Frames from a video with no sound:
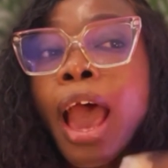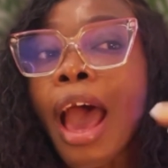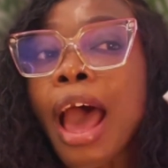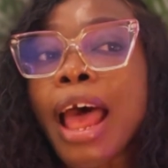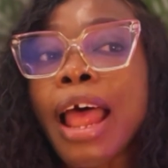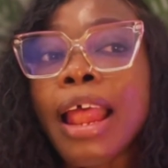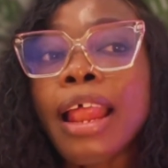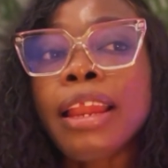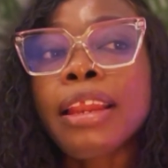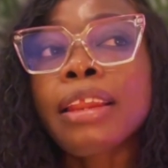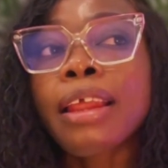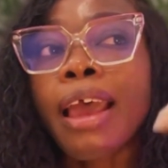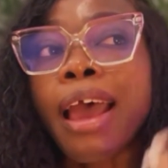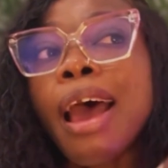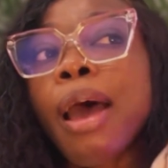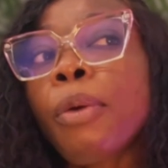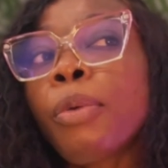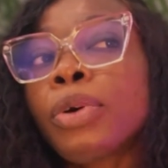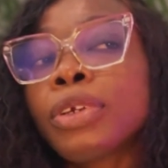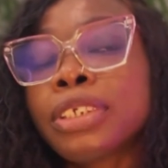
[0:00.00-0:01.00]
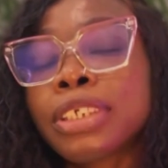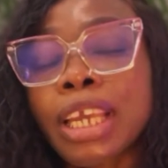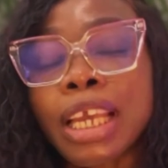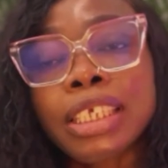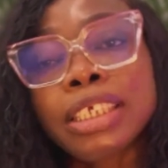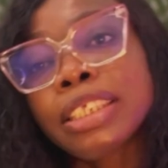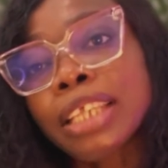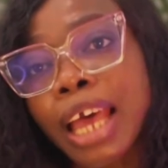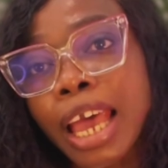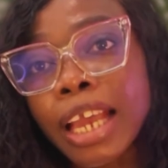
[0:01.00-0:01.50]
And I was
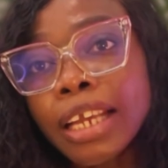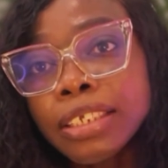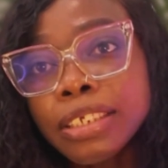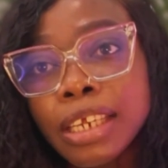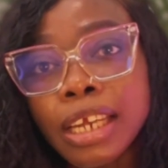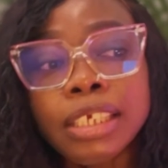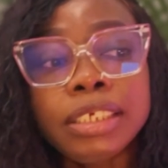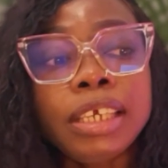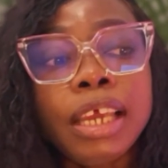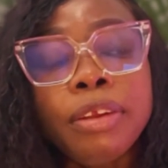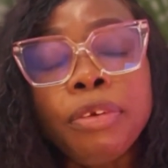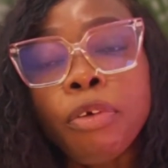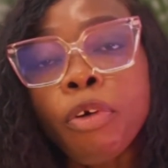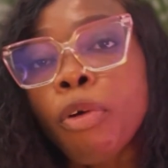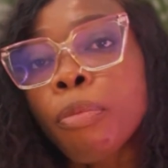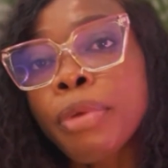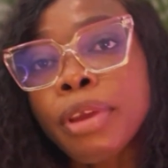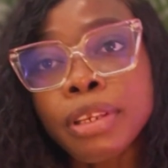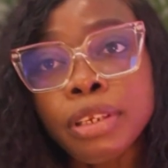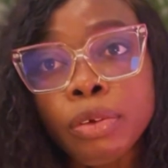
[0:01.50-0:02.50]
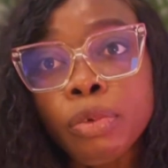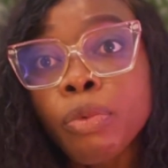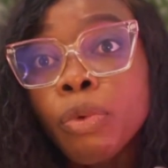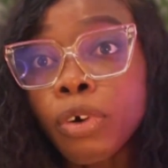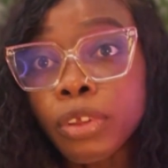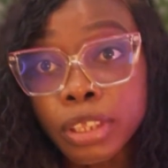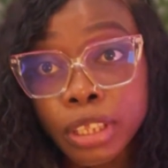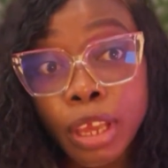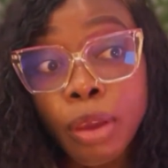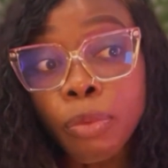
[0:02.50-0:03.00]
getting ideas and recommending
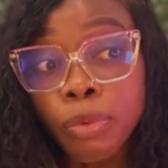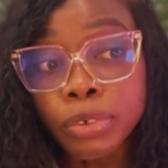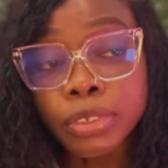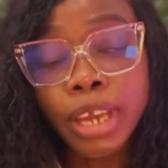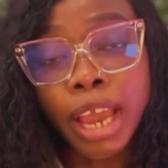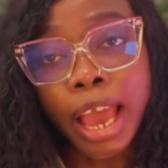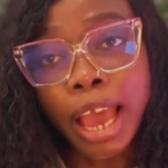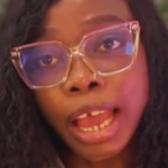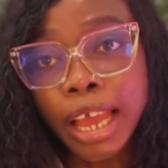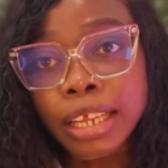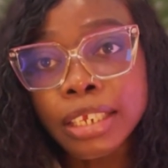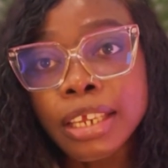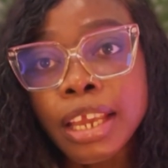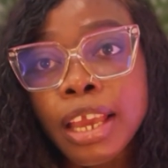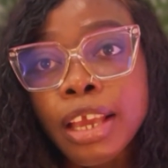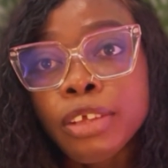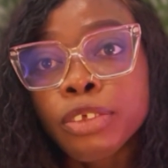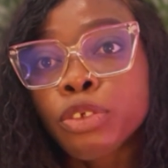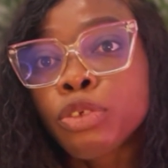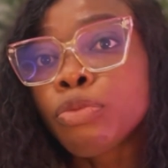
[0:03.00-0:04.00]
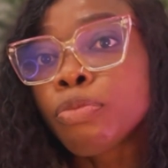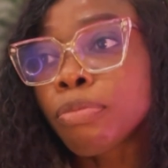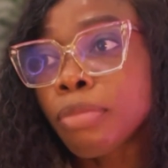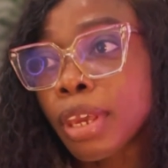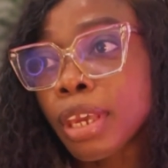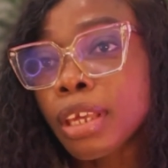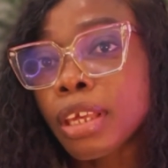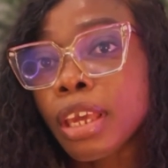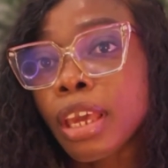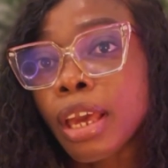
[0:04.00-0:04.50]
what they would add to
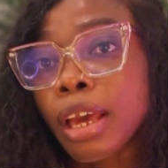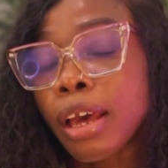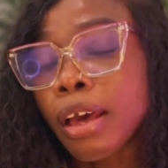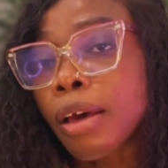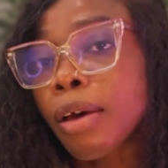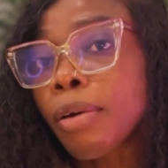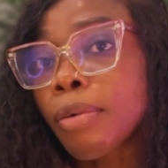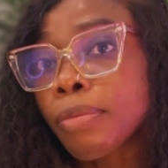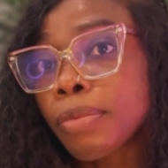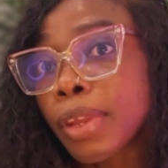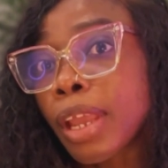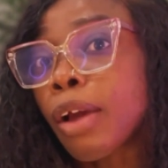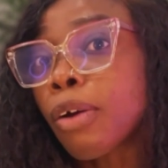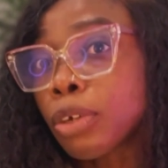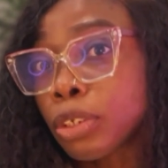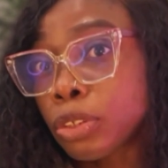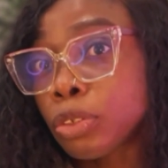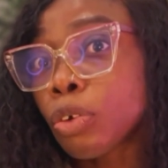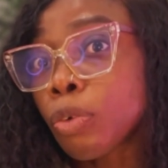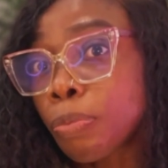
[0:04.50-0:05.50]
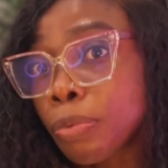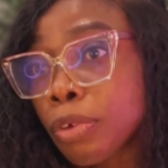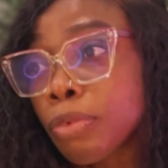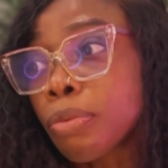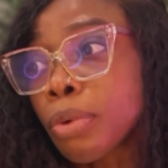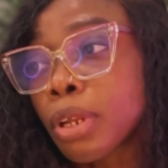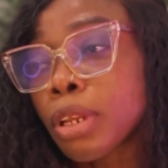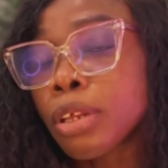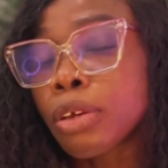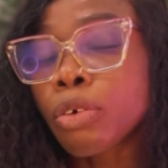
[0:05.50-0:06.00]
make their SOP
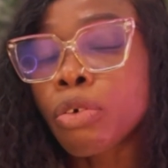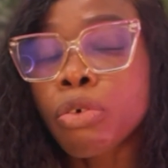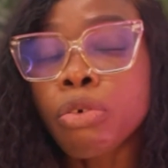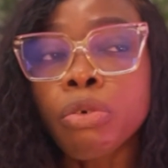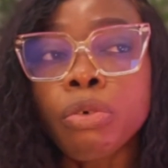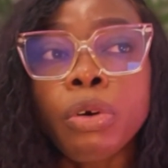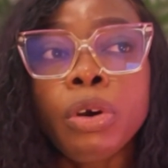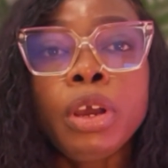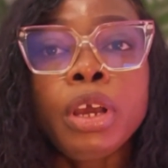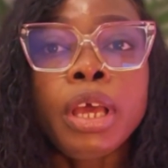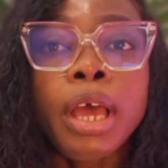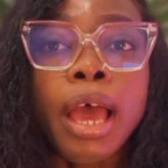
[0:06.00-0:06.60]
really cool.